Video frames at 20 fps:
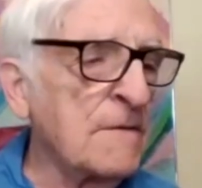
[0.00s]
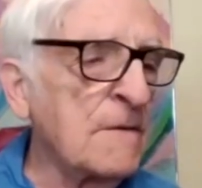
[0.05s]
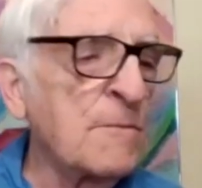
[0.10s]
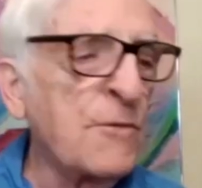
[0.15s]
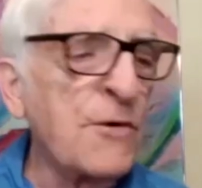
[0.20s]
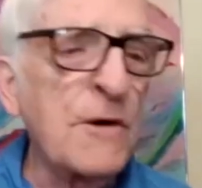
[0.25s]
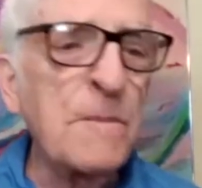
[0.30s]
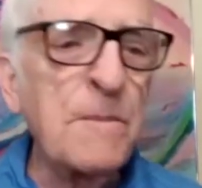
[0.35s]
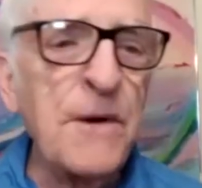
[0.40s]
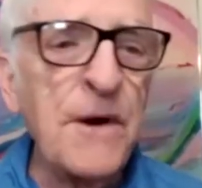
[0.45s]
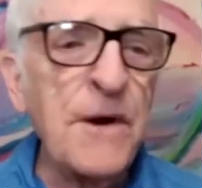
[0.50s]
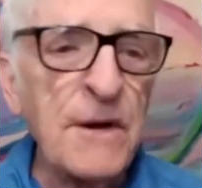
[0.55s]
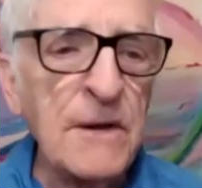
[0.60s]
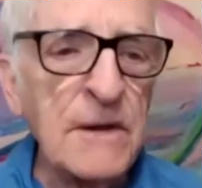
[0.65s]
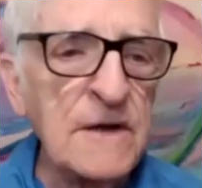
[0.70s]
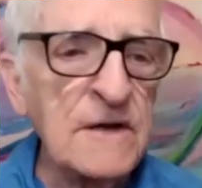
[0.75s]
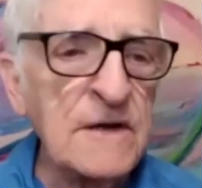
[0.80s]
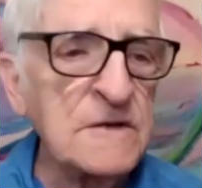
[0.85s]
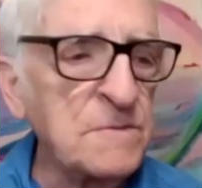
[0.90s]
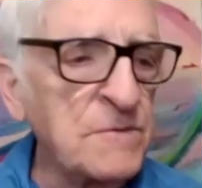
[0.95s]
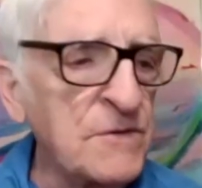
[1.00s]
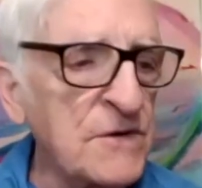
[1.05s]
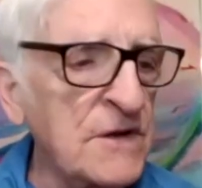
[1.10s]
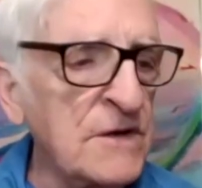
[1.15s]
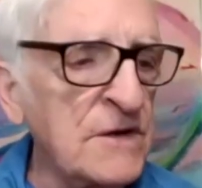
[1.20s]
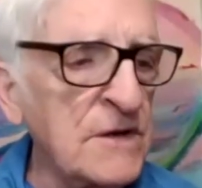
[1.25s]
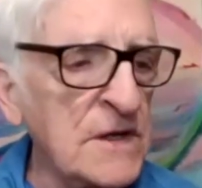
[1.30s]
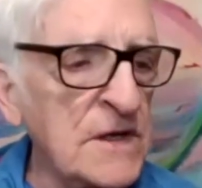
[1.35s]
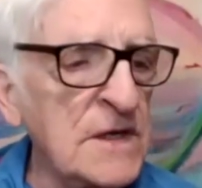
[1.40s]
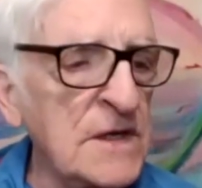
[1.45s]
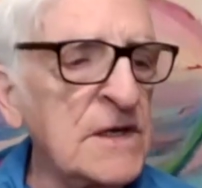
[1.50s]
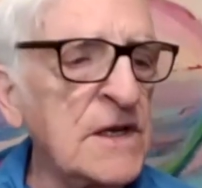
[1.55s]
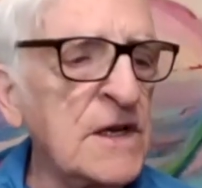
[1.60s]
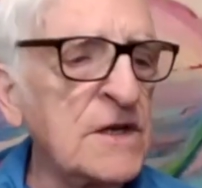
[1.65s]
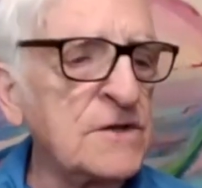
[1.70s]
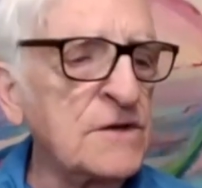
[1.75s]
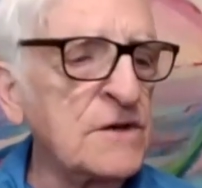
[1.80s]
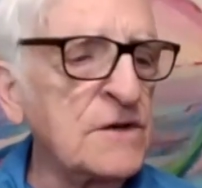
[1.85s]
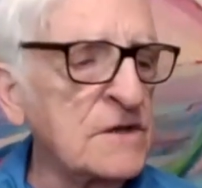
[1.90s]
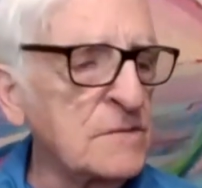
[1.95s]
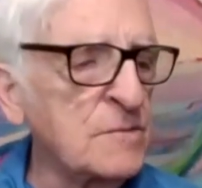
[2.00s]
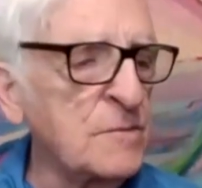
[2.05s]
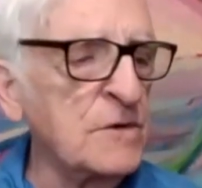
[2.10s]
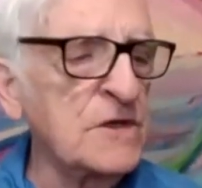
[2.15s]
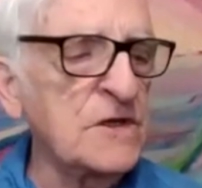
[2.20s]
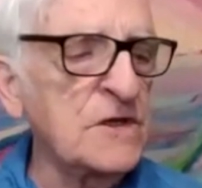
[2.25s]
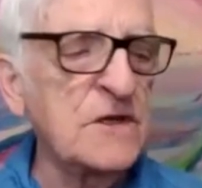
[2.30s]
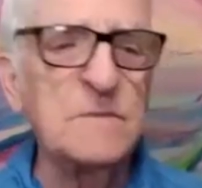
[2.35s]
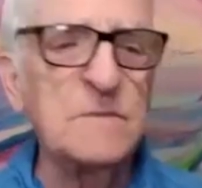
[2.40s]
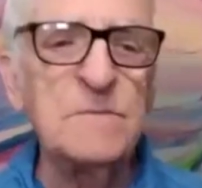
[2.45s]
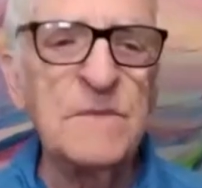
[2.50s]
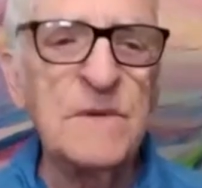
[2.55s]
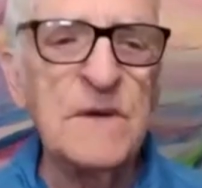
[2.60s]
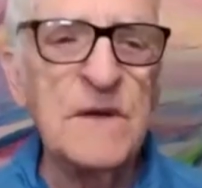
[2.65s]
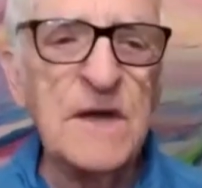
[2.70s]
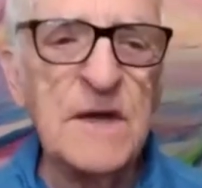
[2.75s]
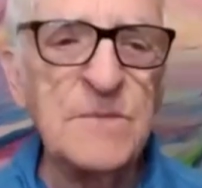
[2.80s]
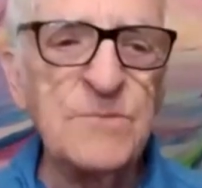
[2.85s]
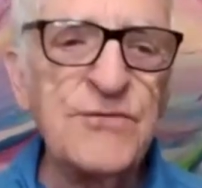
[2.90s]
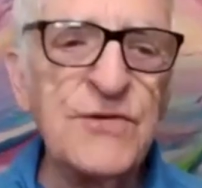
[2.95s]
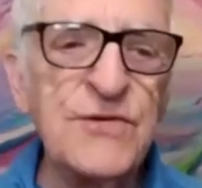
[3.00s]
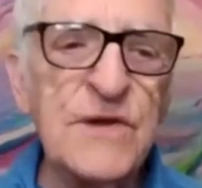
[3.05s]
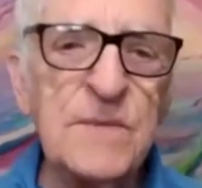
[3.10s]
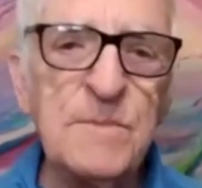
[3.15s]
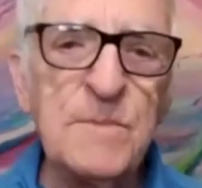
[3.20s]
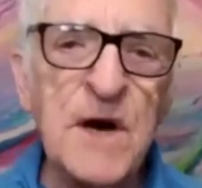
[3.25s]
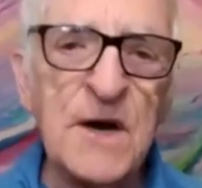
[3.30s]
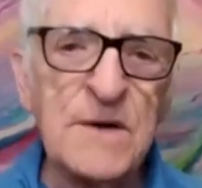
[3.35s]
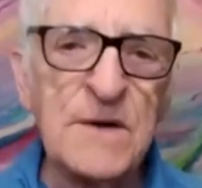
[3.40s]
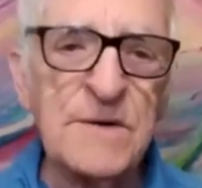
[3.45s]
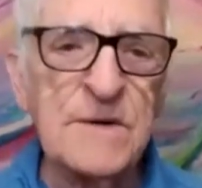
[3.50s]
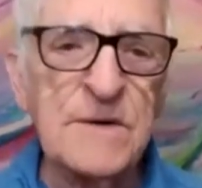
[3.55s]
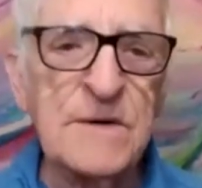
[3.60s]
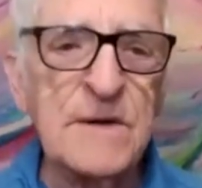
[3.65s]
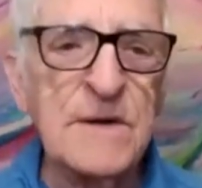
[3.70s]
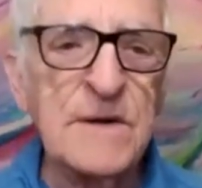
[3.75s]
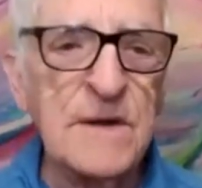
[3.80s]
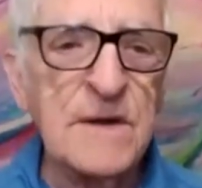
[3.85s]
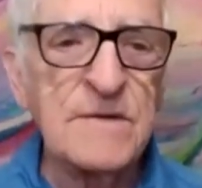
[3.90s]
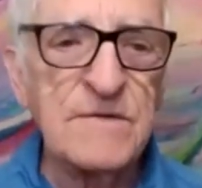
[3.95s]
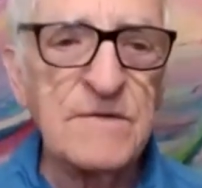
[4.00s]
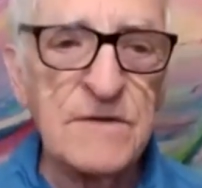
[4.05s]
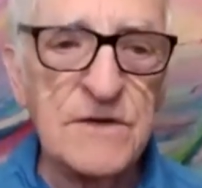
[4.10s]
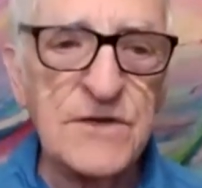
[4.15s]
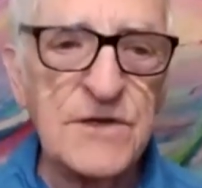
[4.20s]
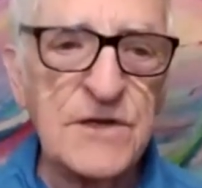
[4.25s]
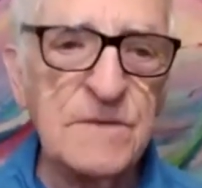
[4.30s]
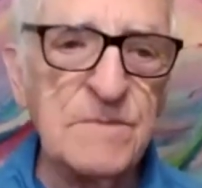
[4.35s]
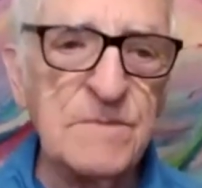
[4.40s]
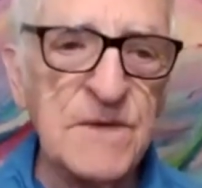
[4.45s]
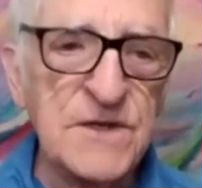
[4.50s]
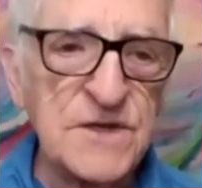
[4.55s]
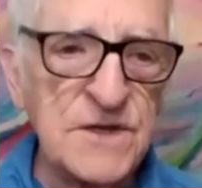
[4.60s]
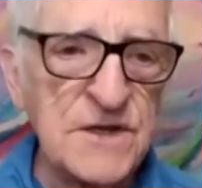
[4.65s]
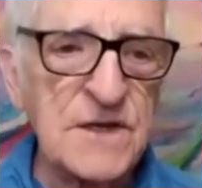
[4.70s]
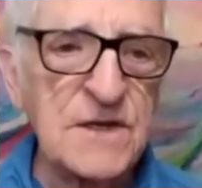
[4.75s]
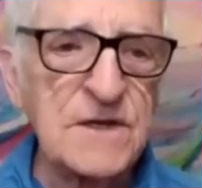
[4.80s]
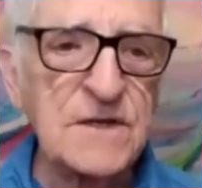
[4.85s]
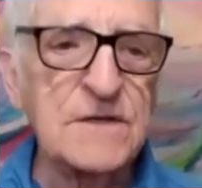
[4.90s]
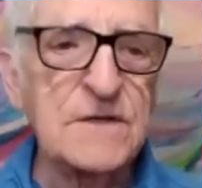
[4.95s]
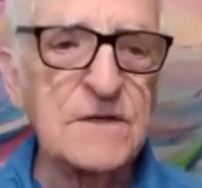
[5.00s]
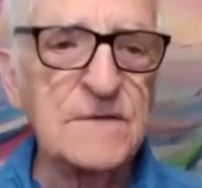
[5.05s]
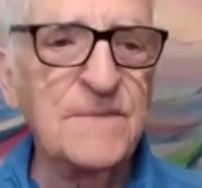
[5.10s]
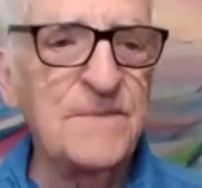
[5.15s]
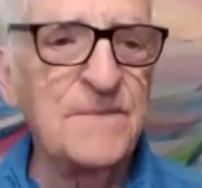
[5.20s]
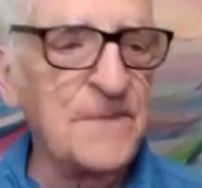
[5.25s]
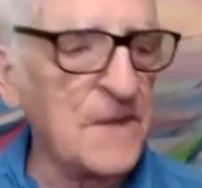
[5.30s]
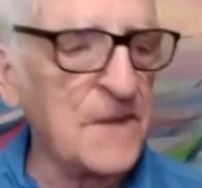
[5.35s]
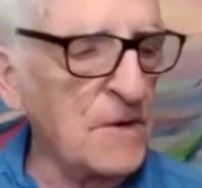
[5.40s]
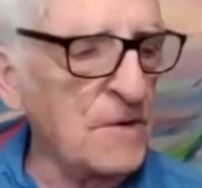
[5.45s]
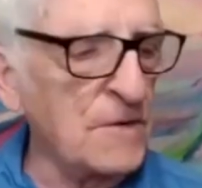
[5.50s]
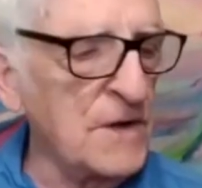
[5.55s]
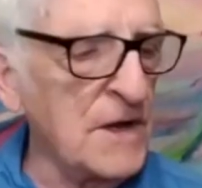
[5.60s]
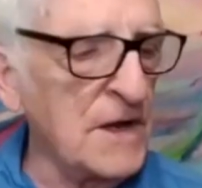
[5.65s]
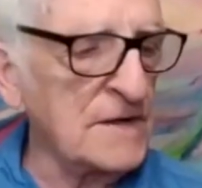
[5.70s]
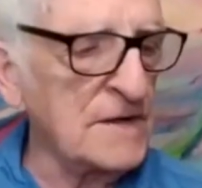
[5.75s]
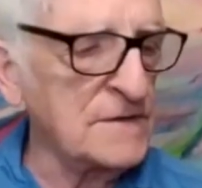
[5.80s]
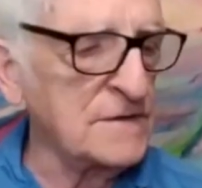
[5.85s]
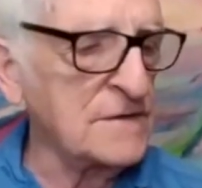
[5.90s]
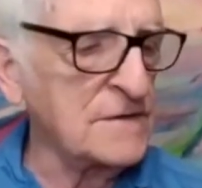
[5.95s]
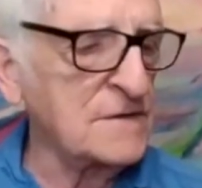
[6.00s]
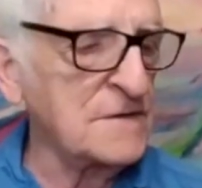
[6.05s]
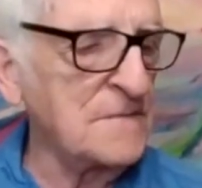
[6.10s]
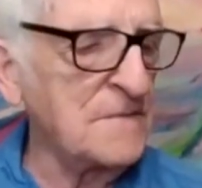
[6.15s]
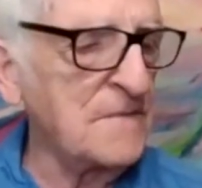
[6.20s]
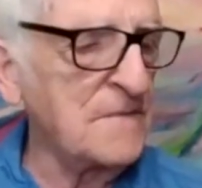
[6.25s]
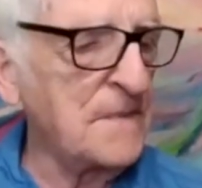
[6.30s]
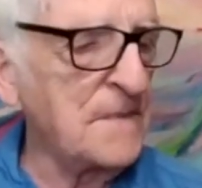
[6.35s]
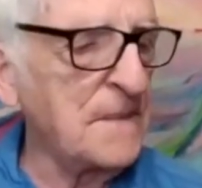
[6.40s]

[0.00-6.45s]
Are there more parallels between indigenous wisdom and pre-modern Christian mystics? Oh, yes.